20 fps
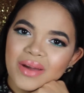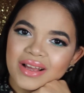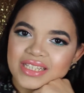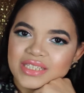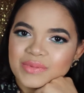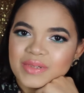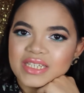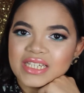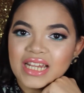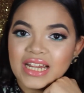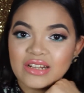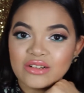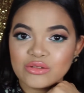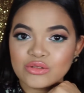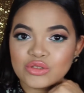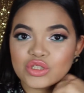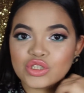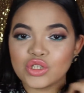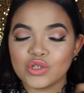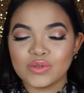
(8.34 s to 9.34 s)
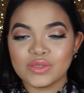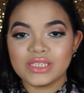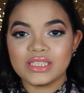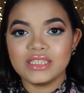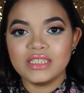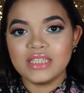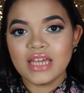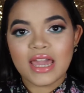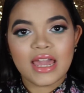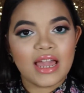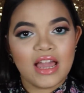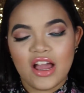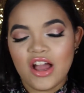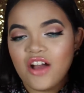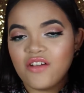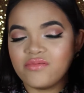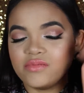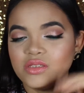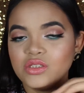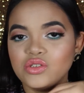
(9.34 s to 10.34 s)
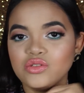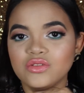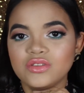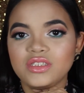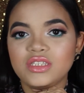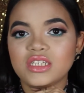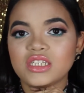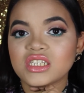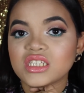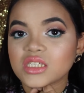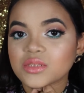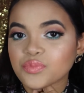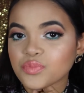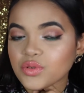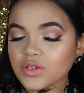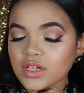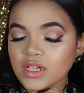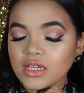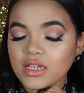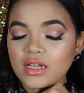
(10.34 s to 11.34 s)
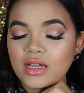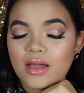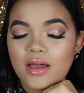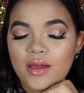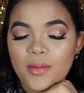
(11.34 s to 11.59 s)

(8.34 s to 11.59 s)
back to my channel. So today I have to do this spring